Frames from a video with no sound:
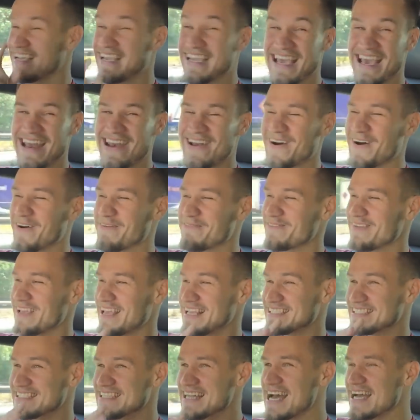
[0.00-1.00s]
to get off.
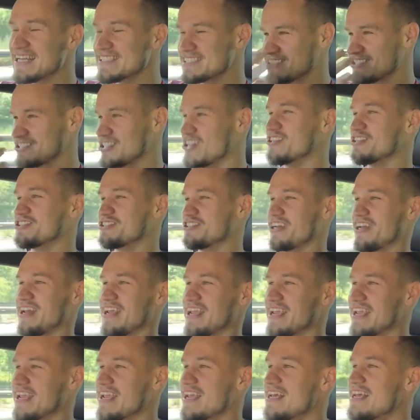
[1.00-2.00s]
It's that
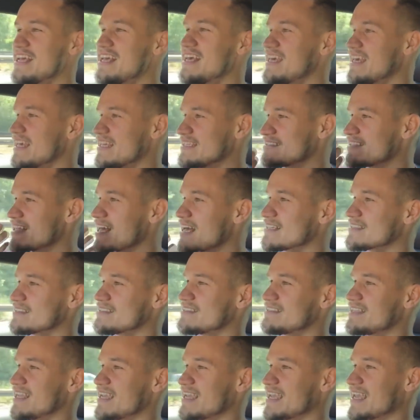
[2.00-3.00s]
suctiony, it's that
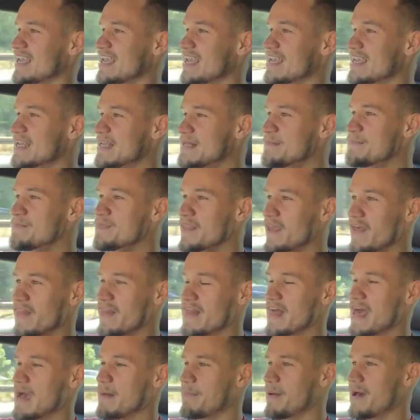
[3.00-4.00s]
sticky,
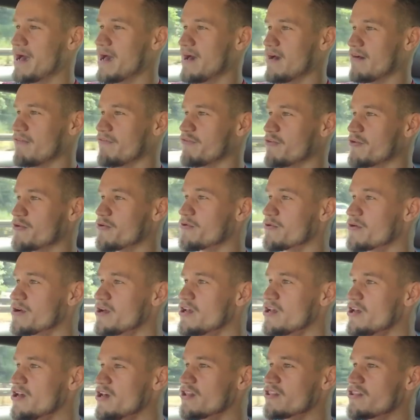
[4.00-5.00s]
and that powerful
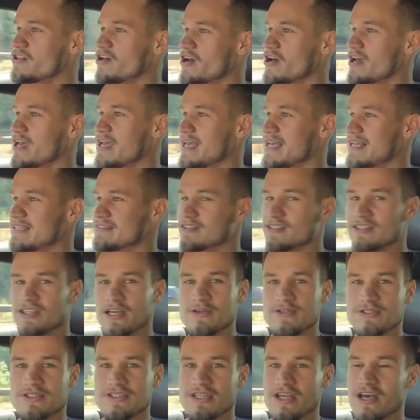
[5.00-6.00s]
that it's
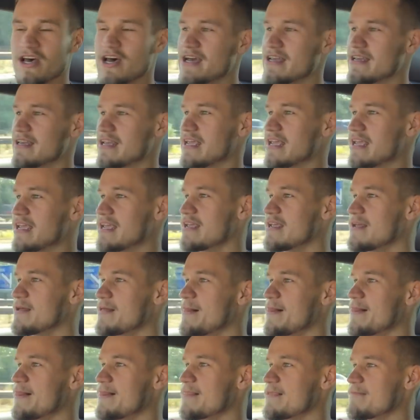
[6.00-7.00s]
so sturdy
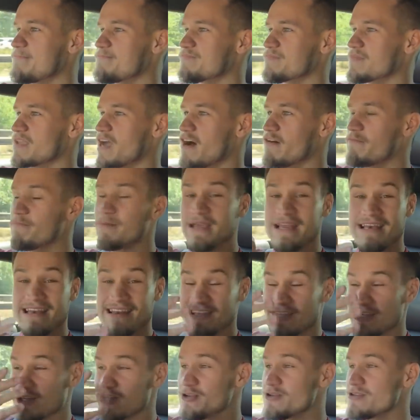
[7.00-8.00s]
I've
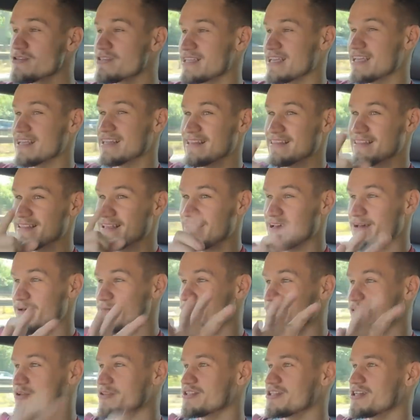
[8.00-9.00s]
been using the
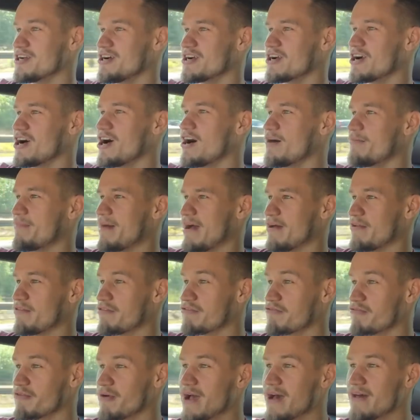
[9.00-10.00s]
Montar car
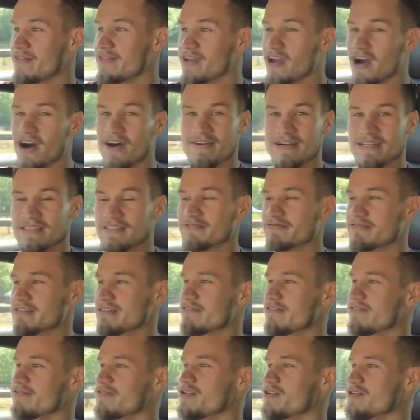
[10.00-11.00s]
mount throughout the
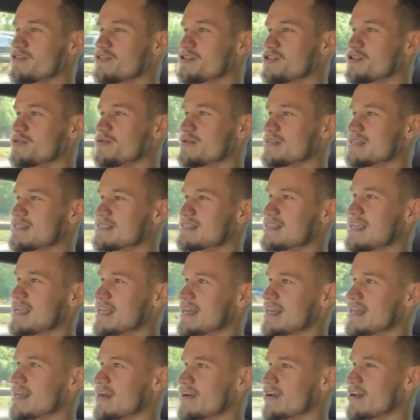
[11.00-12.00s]
RS3 reviews you would have
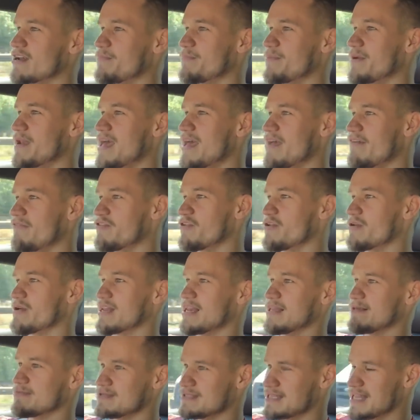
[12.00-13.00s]
seen, and I'm going to play a few
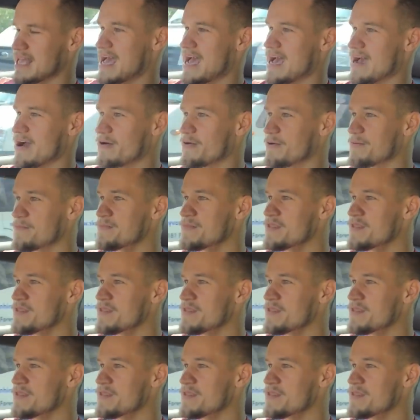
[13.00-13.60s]
clips now